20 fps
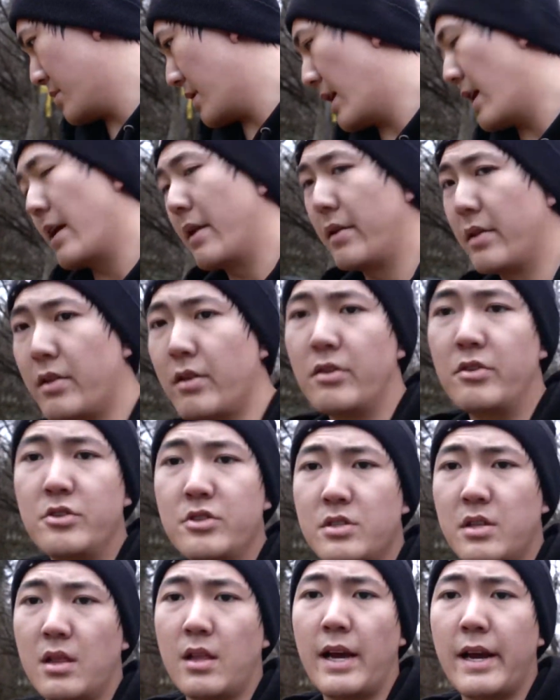and they're
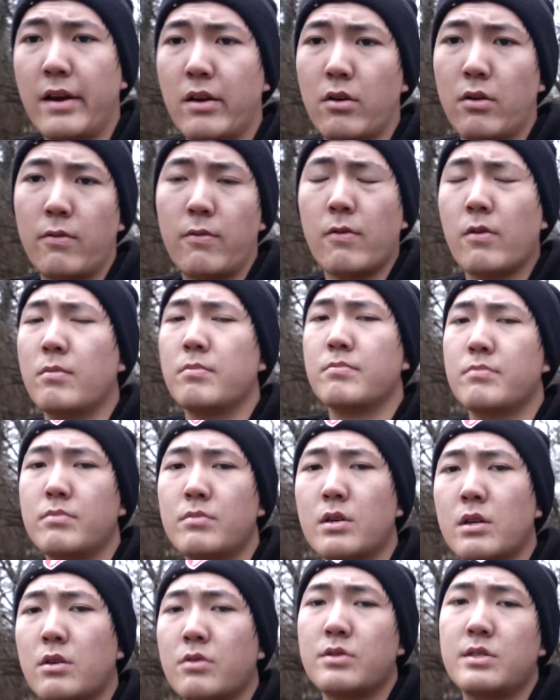just lighter from,
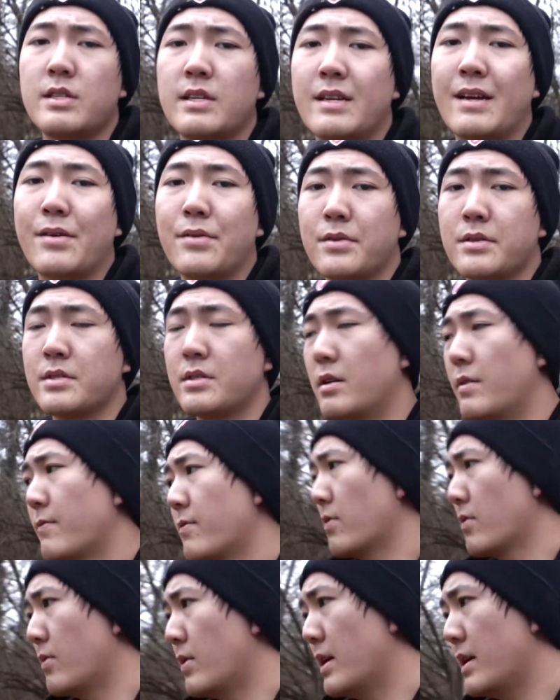you know, sitting out in the sun
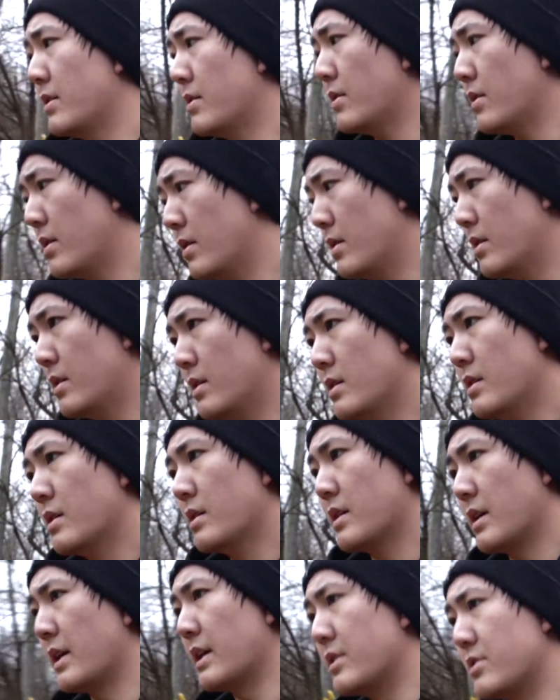for a while.
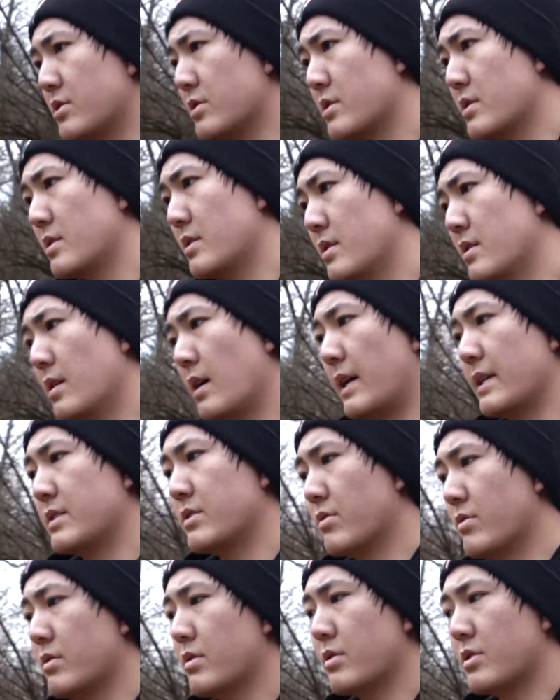I
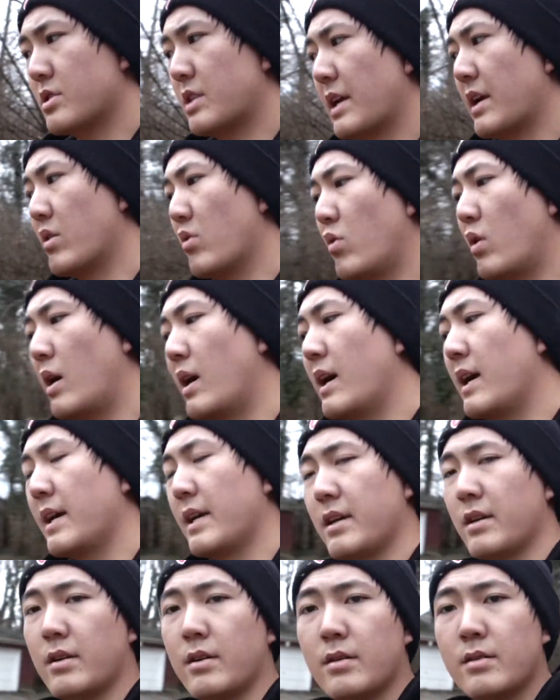don't understand
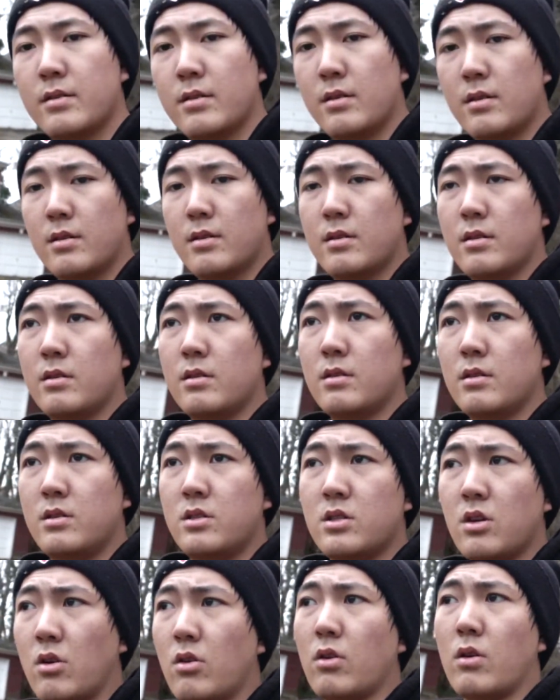why
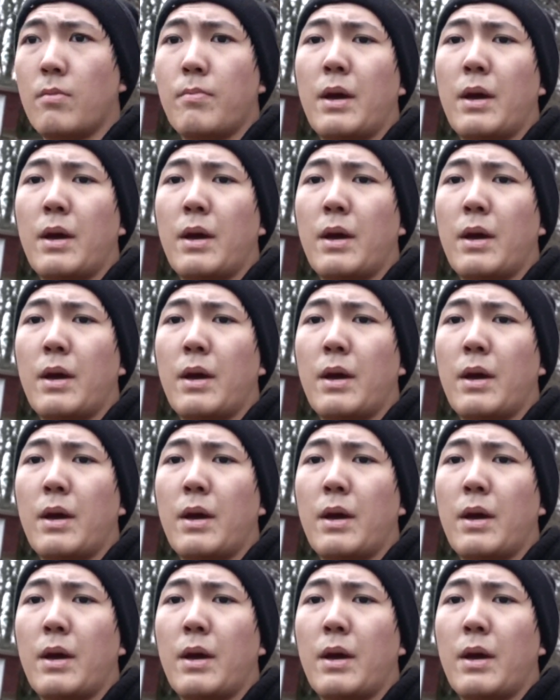certain